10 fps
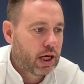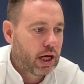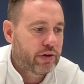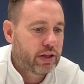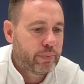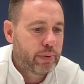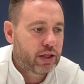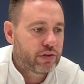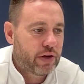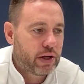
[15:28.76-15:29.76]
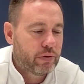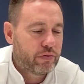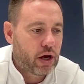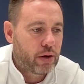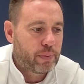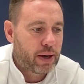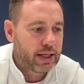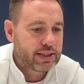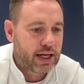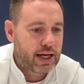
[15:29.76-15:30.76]
I think the biggest thing with young
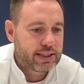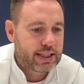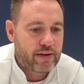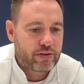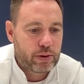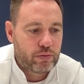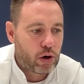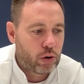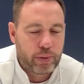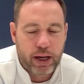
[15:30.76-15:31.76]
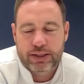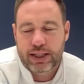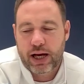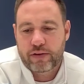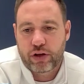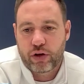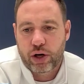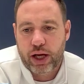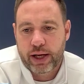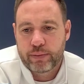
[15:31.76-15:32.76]
players there is they have to be robust. They have to
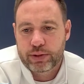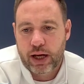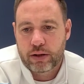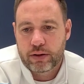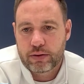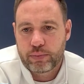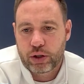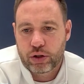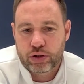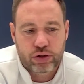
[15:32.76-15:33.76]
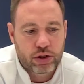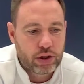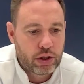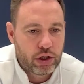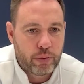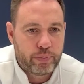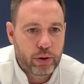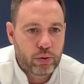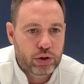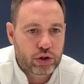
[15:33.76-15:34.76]
knock games out, because you
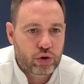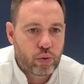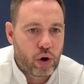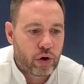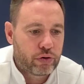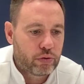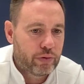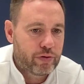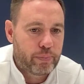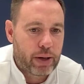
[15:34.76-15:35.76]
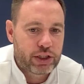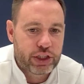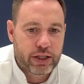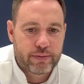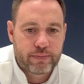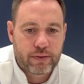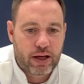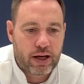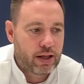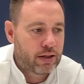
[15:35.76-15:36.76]
build your squad with a budget.
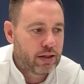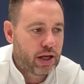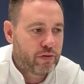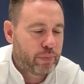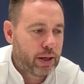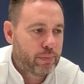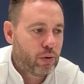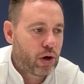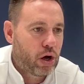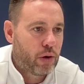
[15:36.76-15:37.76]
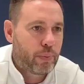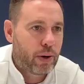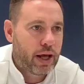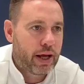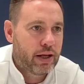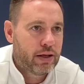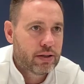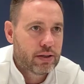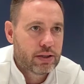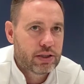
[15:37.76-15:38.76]
And if people can't play
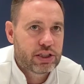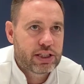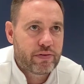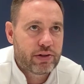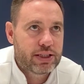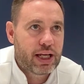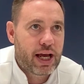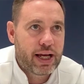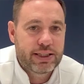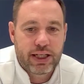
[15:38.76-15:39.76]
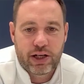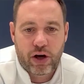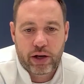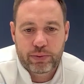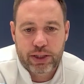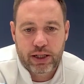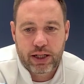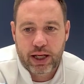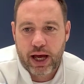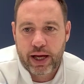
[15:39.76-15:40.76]
70, 80, 90% of
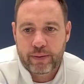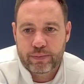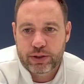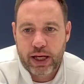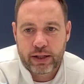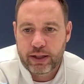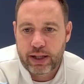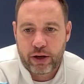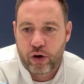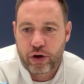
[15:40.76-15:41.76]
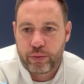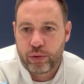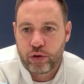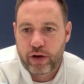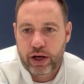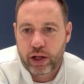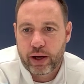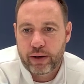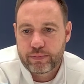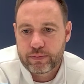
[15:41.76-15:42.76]
the games, then they're not going to move
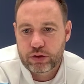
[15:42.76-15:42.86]
anywhere.